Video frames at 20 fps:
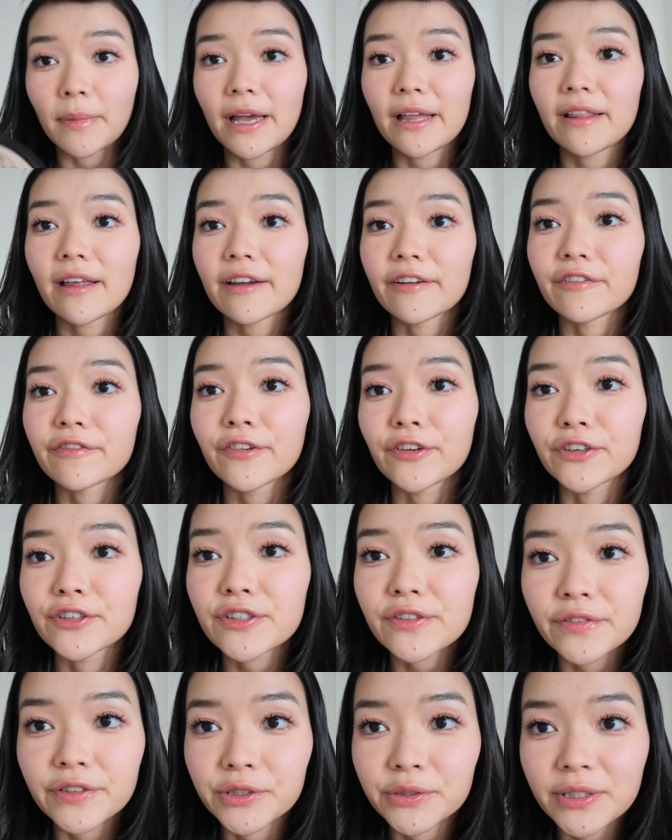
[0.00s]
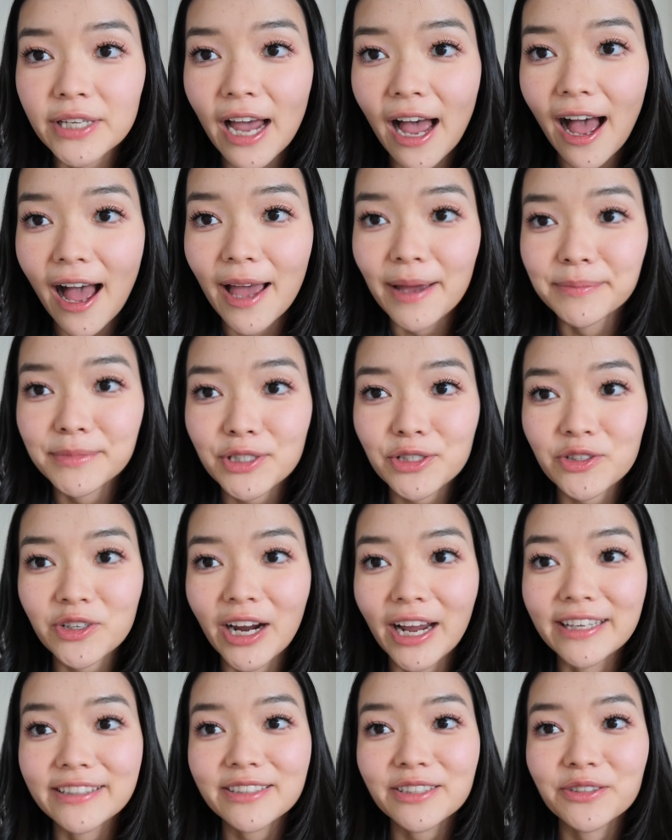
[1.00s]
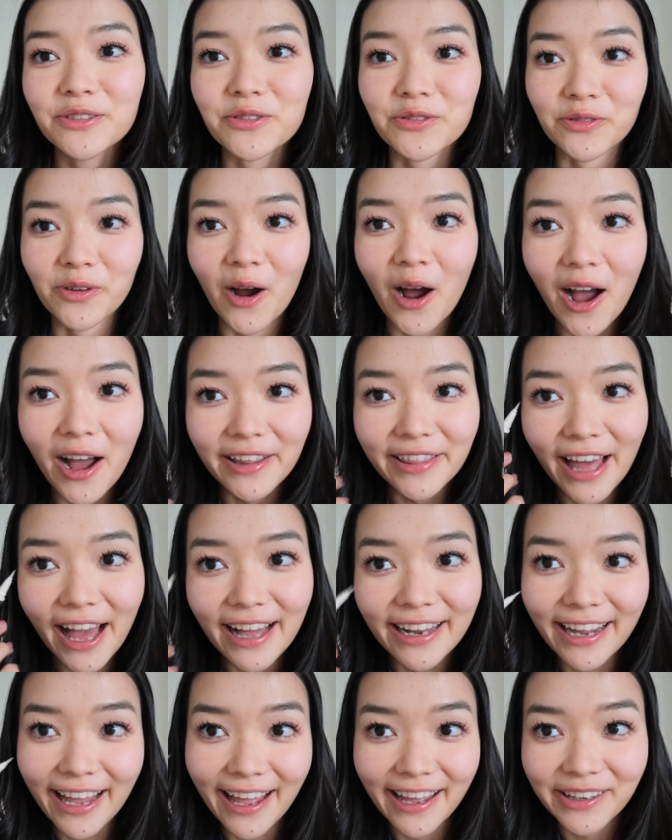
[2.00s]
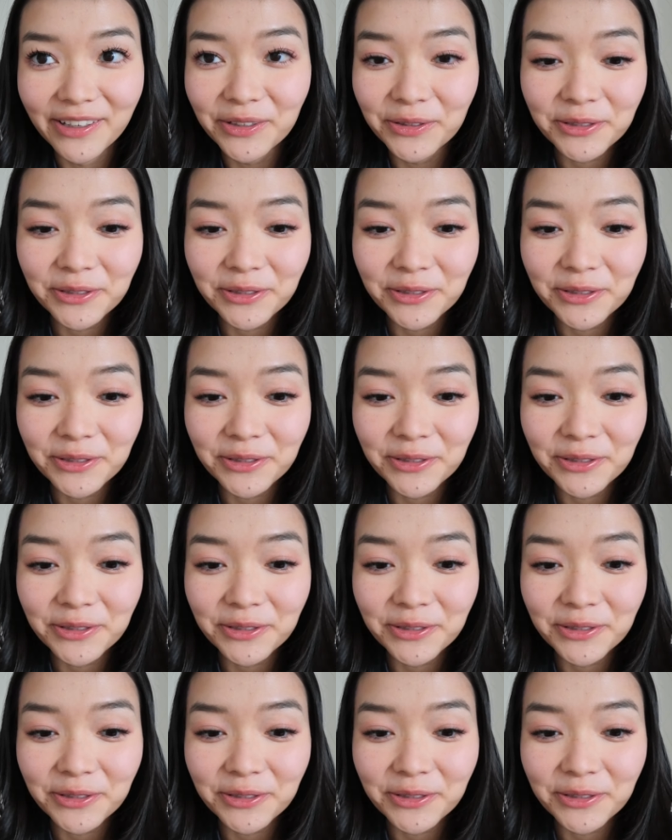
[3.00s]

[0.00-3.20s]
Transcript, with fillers: my like first few times trying to draw that egg